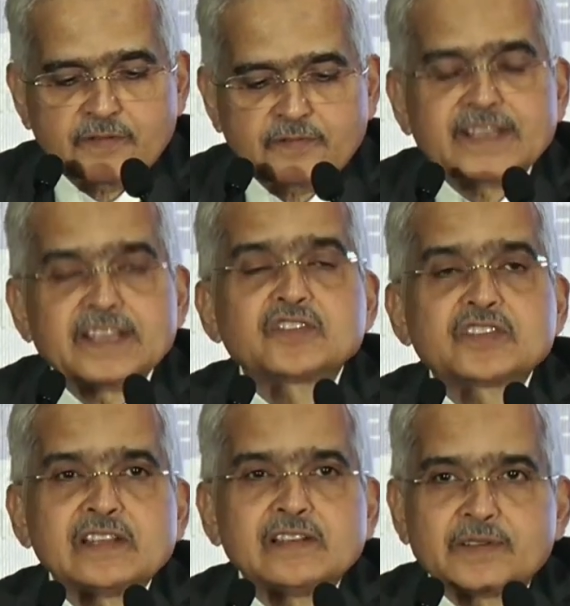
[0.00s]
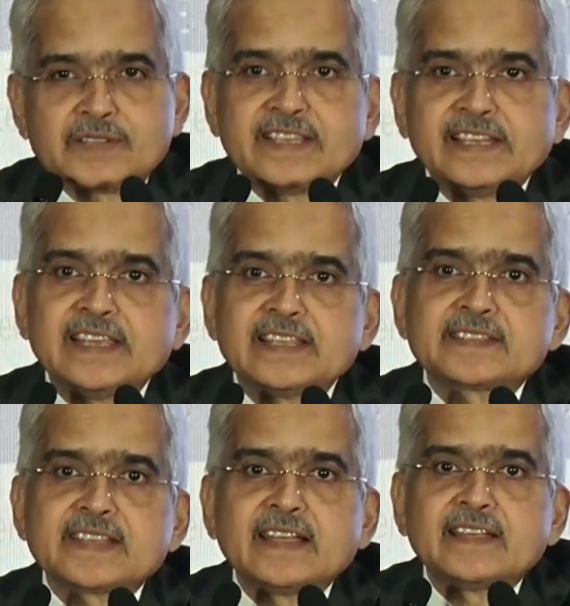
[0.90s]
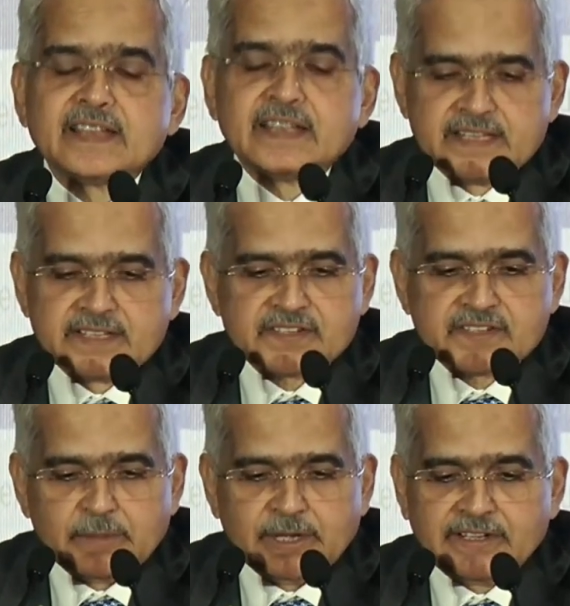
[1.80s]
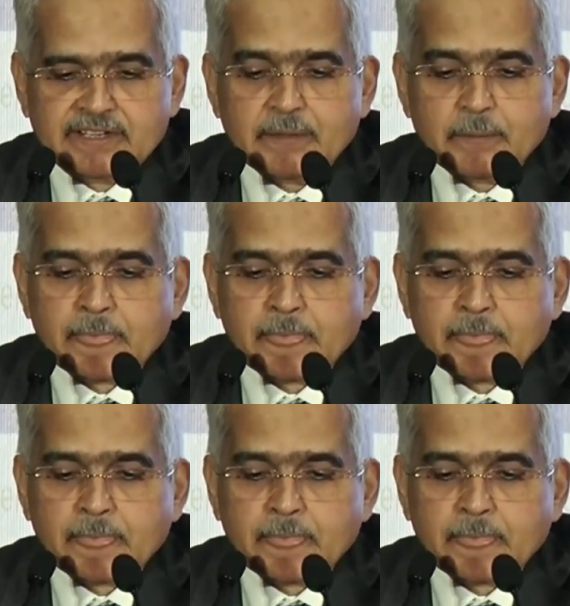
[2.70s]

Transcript: financial resilience and stability.